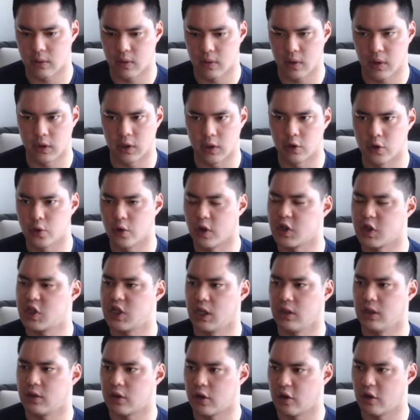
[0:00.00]
and they're doing
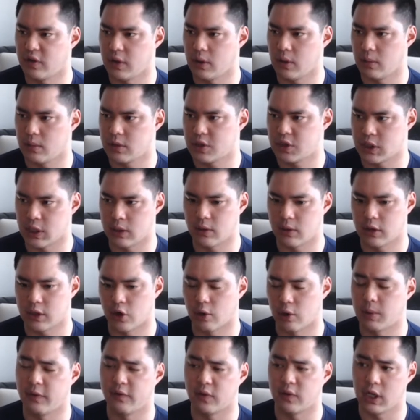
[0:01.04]
gene therapy
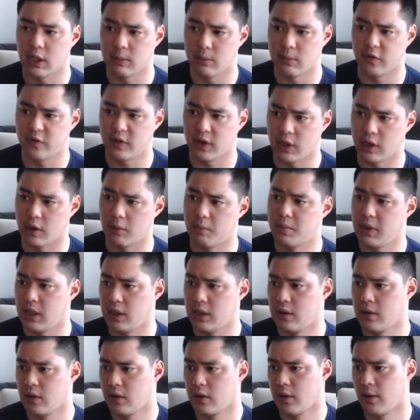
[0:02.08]
for hemophilia
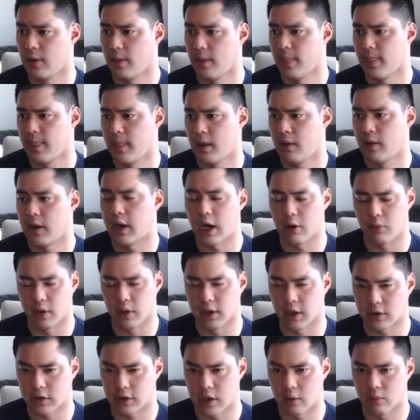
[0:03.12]
B, and I really
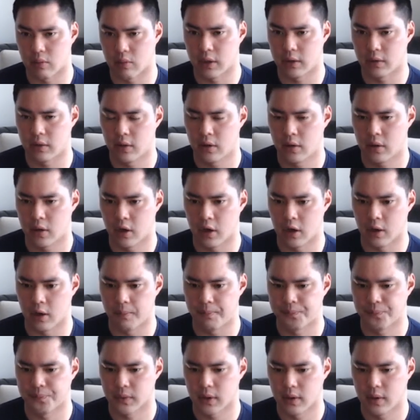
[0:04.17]
like that one.
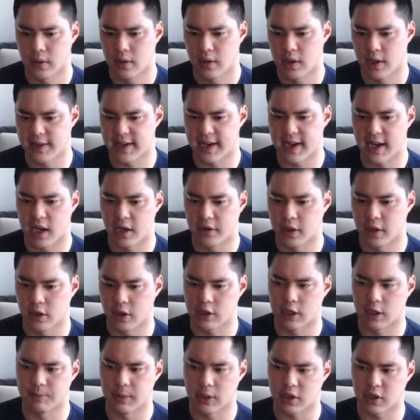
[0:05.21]
And I had another
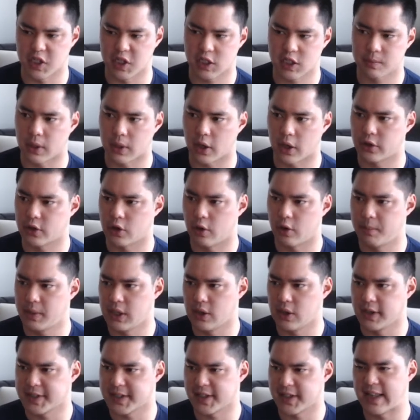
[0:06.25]
company called Spark
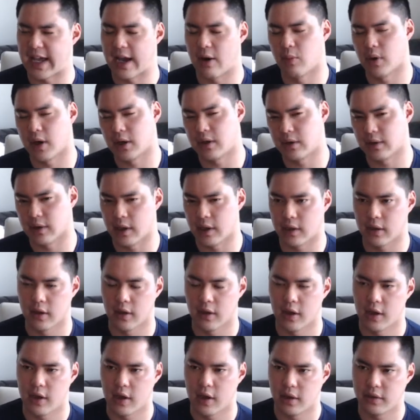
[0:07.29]
Therapeutics, and that one like
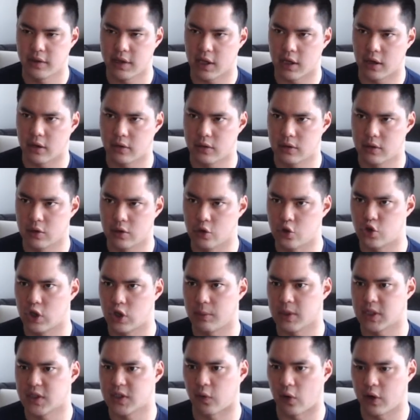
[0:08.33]
they had 2
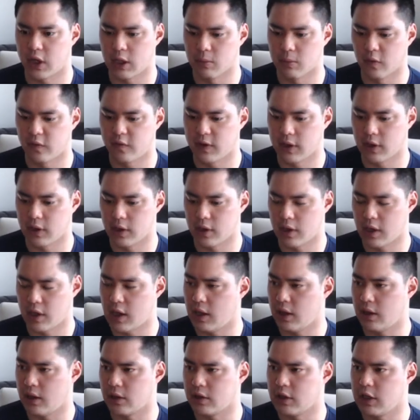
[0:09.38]
treatments for hemophilia
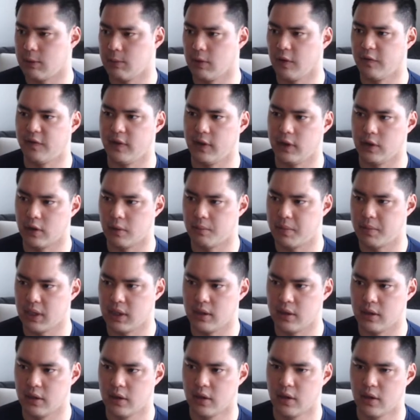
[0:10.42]
A and hemophilia
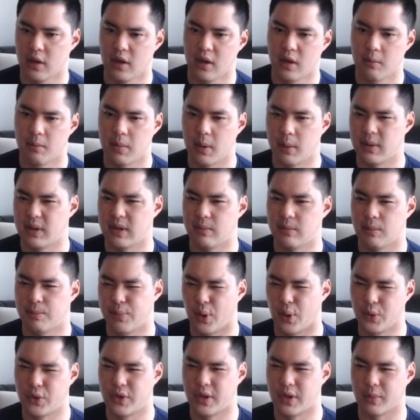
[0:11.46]
B, but
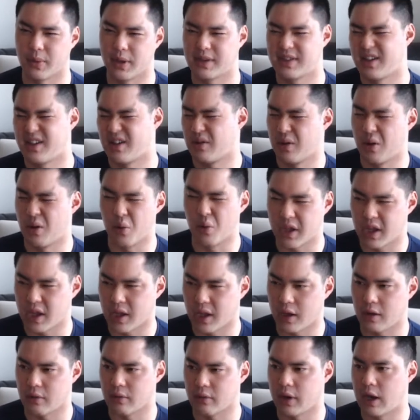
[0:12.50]
both of them were like they're
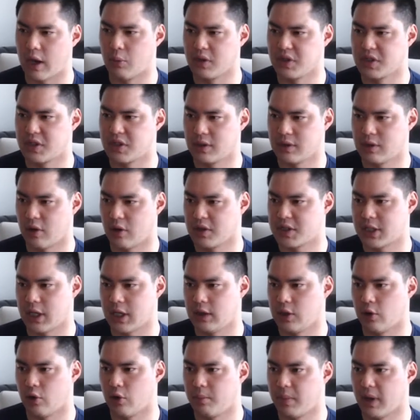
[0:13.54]
okay, right? I'd say
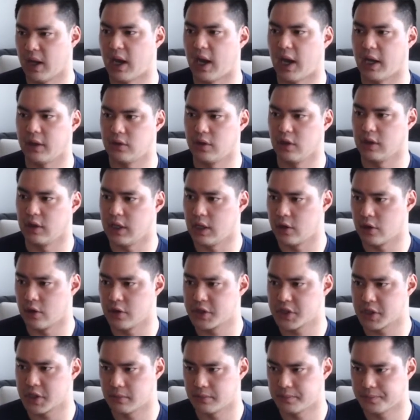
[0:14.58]
they were behind the
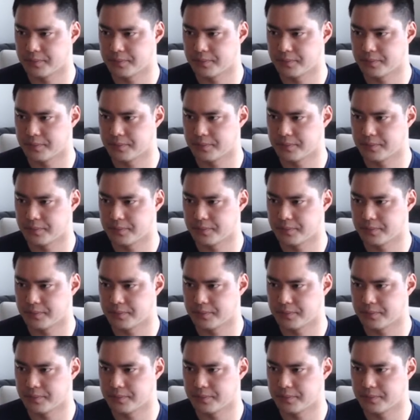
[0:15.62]
leaders,